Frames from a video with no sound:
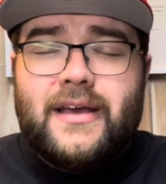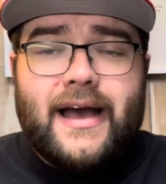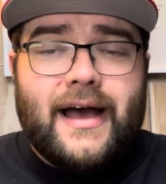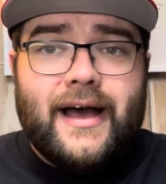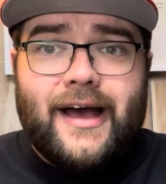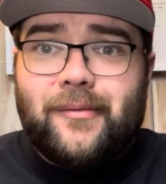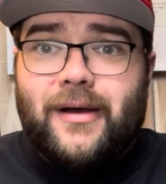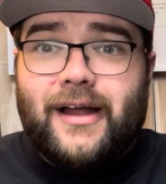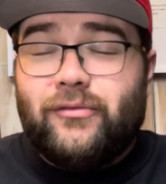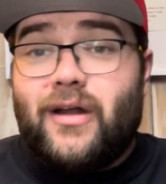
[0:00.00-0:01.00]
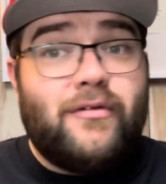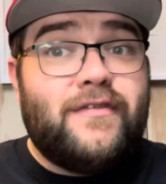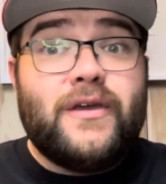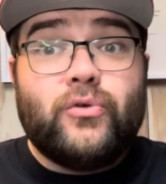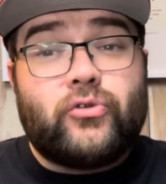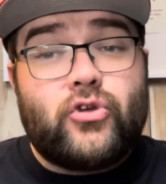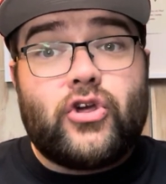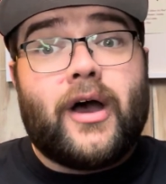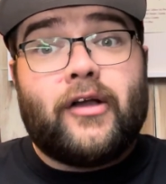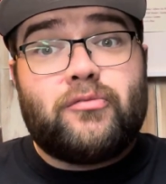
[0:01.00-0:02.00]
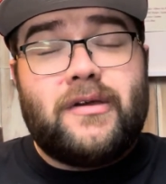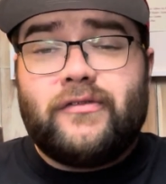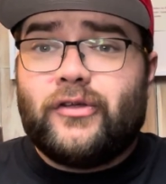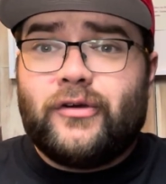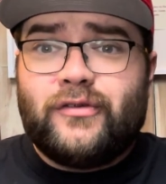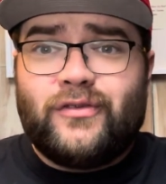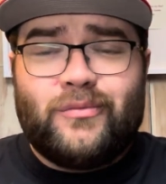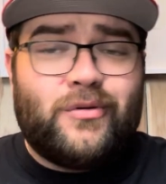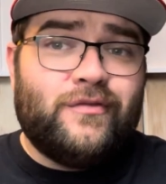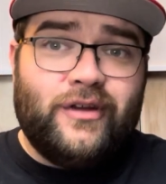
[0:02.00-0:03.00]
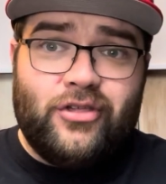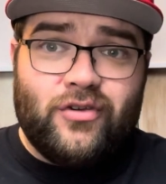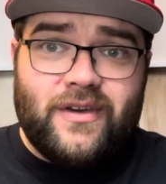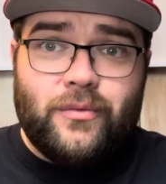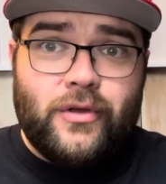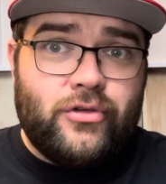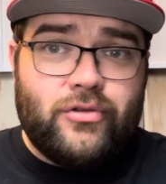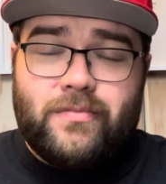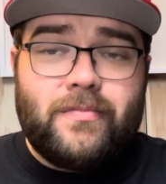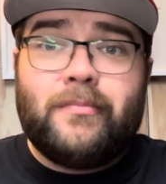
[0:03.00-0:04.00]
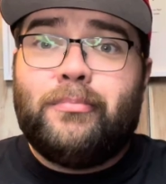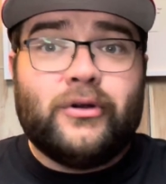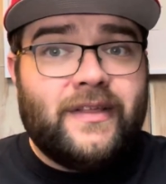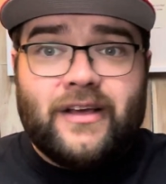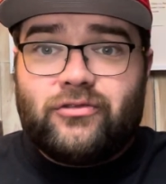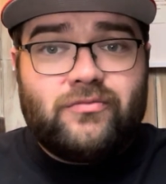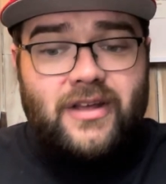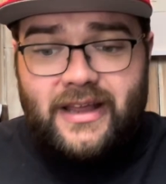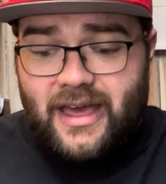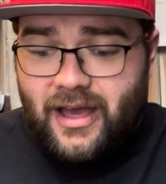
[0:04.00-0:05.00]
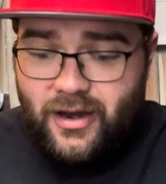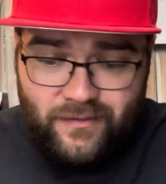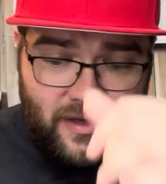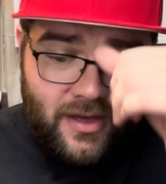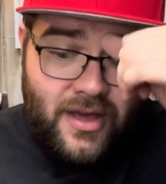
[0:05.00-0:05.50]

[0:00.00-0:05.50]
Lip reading: and refused to charge me for the privilege of it, which, buddy, that's really kind of you.